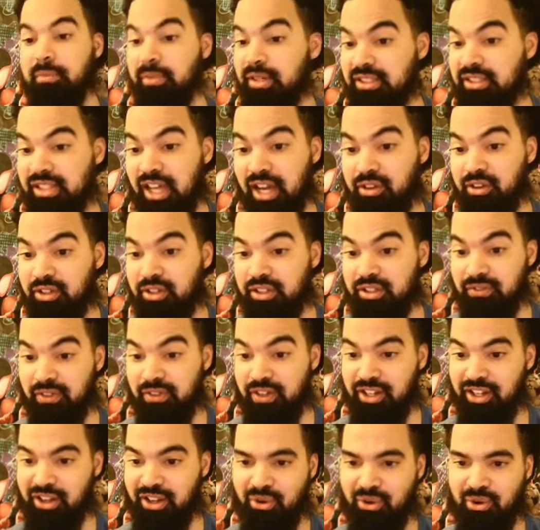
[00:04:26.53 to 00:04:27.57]
title this
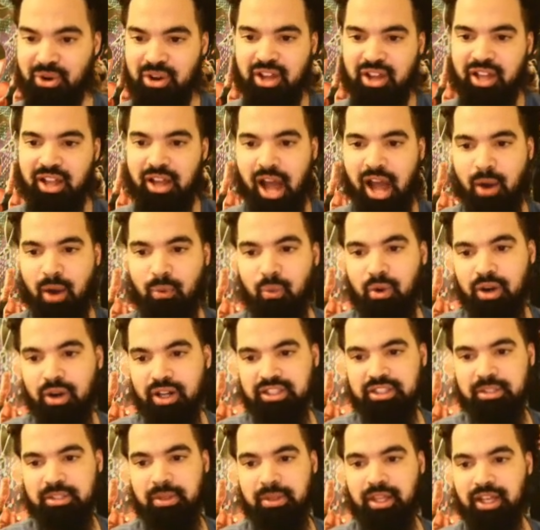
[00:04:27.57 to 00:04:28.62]
video. I want it
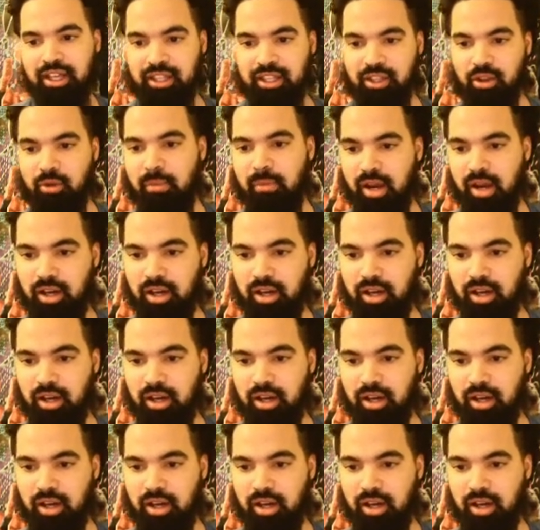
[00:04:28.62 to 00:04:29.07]
to be a Killmonger